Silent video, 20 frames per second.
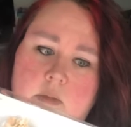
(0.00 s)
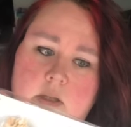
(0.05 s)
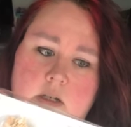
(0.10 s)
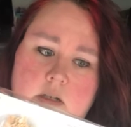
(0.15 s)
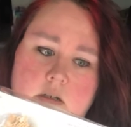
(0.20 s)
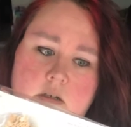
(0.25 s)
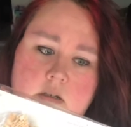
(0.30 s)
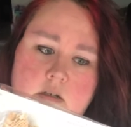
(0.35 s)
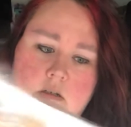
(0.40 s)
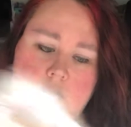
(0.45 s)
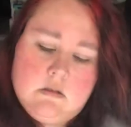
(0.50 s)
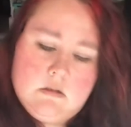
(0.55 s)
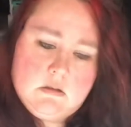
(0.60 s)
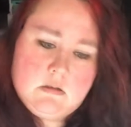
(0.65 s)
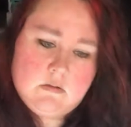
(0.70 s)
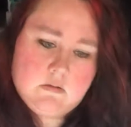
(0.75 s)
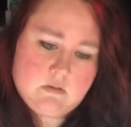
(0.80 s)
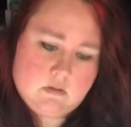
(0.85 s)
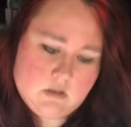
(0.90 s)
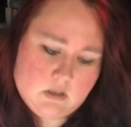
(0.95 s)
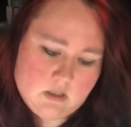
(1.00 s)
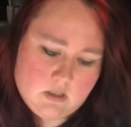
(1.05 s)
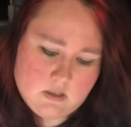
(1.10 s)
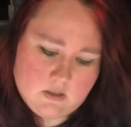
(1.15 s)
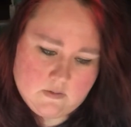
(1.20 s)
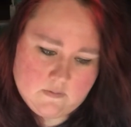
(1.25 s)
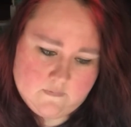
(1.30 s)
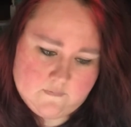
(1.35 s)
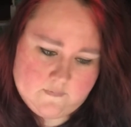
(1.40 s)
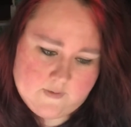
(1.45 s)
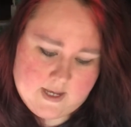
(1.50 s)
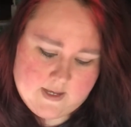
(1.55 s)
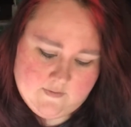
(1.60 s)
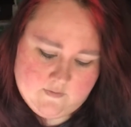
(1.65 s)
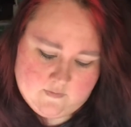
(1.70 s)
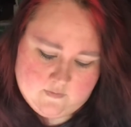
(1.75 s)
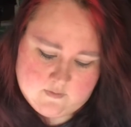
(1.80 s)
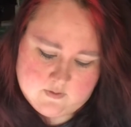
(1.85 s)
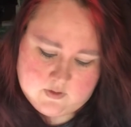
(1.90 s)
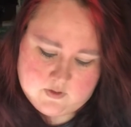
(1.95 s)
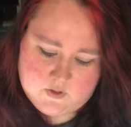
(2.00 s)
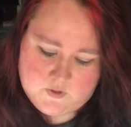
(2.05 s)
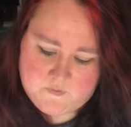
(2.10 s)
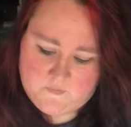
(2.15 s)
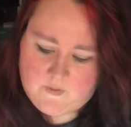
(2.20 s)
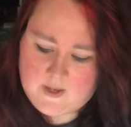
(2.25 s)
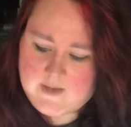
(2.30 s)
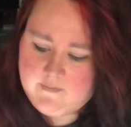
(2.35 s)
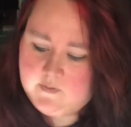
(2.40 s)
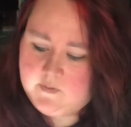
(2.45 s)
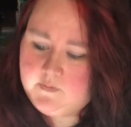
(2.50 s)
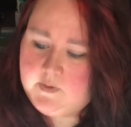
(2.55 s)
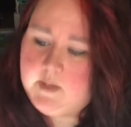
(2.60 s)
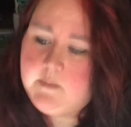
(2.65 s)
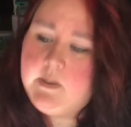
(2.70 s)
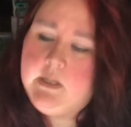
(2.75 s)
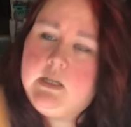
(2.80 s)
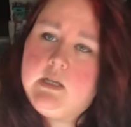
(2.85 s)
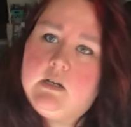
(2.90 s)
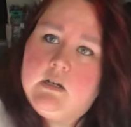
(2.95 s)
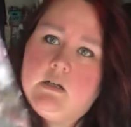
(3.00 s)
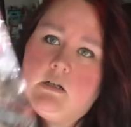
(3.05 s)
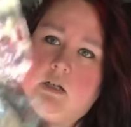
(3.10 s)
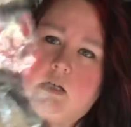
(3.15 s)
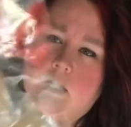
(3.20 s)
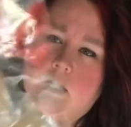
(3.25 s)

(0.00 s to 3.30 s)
in there's 5 of them in there.